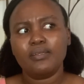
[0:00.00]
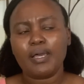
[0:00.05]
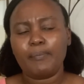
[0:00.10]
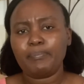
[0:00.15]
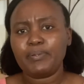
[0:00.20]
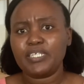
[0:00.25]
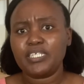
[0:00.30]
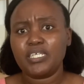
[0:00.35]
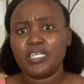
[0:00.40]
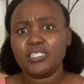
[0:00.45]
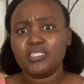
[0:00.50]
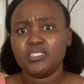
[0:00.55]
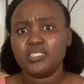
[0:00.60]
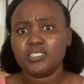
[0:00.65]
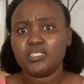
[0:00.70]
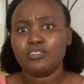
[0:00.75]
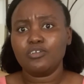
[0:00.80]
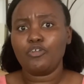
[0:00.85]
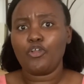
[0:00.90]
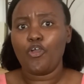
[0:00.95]

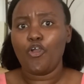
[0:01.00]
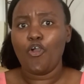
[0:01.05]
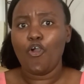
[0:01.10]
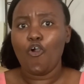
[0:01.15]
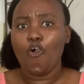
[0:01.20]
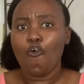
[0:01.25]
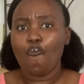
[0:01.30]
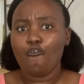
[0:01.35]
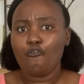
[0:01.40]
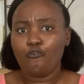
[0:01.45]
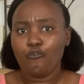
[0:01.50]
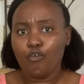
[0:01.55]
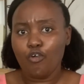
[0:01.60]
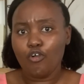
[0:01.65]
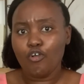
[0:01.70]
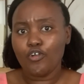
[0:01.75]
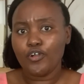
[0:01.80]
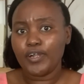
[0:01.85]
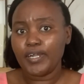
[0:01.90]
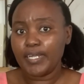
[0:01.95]
application
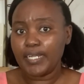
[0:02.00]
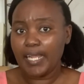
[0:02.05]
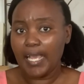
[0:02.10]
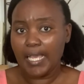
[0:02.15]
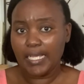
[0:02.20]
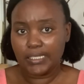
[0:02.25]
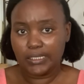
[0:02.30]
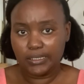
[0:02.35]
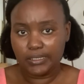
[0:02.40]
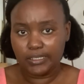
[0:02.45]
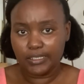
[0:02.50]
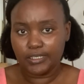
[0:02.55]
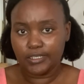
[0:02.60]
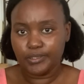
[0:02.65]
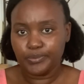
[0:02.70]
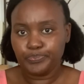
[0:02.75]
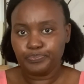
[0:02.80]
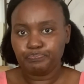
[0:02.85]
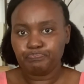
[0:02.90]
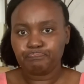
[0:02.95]
for an
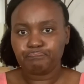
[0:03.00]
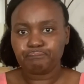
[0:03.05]
ID,